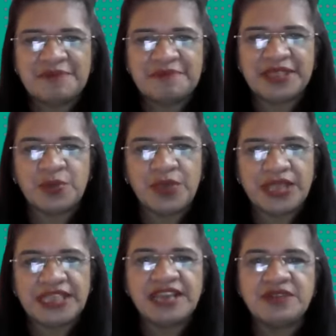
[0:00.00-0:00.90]
But the
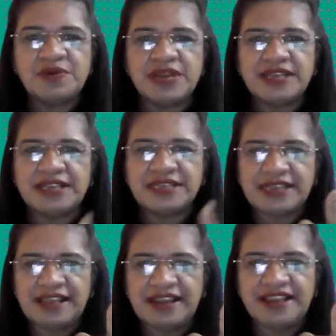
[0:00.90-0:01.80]
way they do it
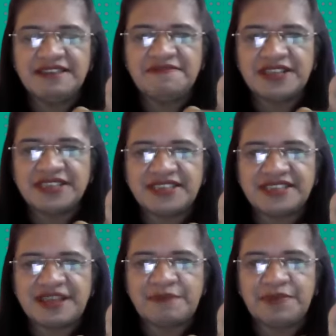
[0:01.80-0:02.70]
is collect a fasting
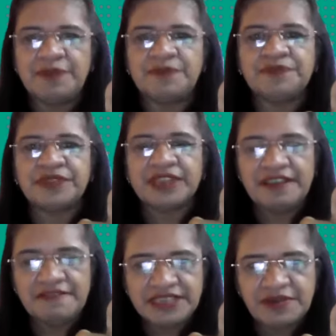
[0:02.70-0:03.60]
sample,
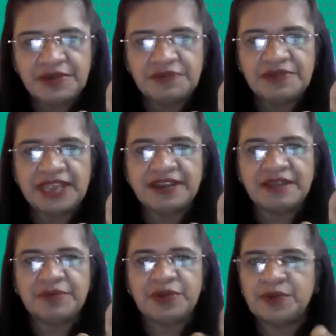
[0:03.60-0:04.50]
give a
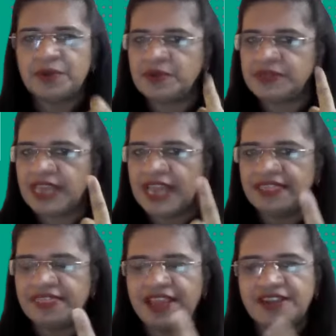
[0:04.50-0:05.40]
75-gram glucose,
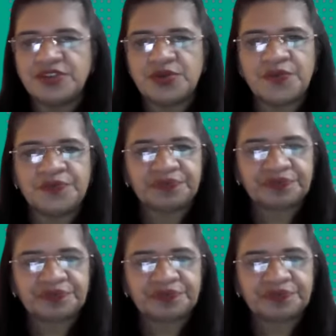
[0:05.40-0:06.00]
and then do